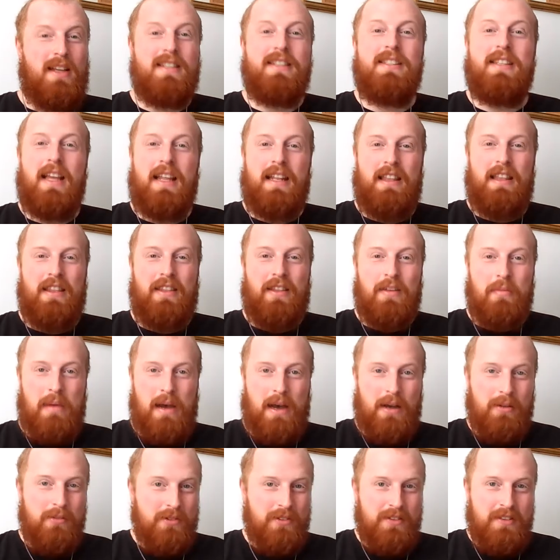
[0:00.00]
ascend the
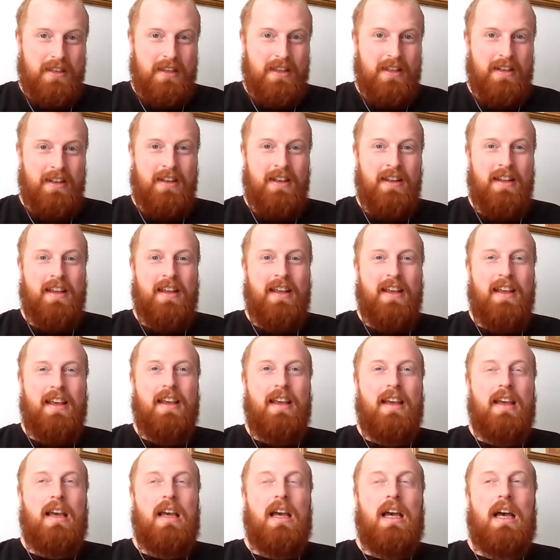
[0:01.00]
mountain
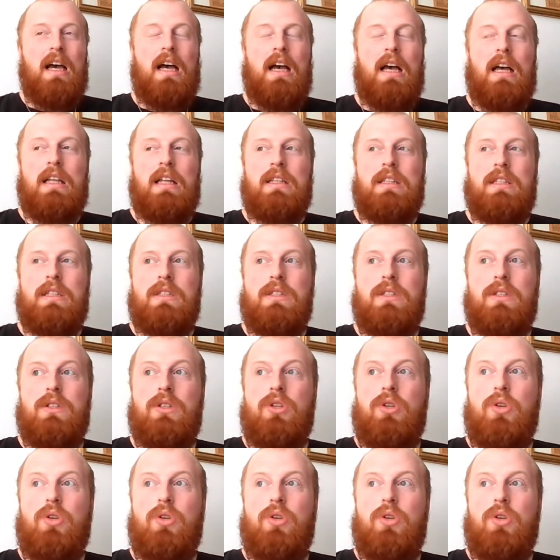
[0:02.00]
and